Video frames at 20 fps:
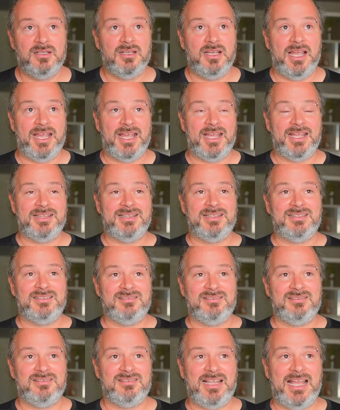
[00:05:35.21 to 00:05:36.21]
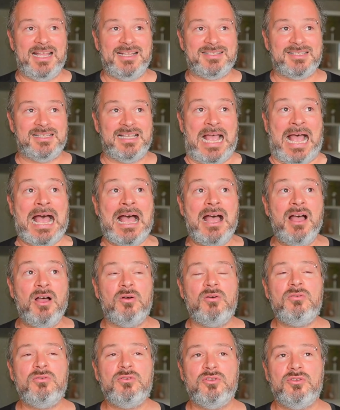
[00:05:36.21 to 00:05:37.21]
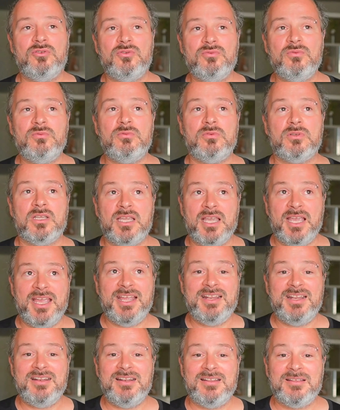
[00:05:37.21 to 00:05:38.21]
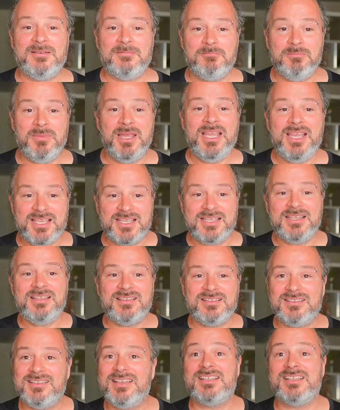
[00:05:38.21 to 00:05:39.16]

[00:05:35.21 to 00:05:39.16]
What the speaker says: And that's how you can make it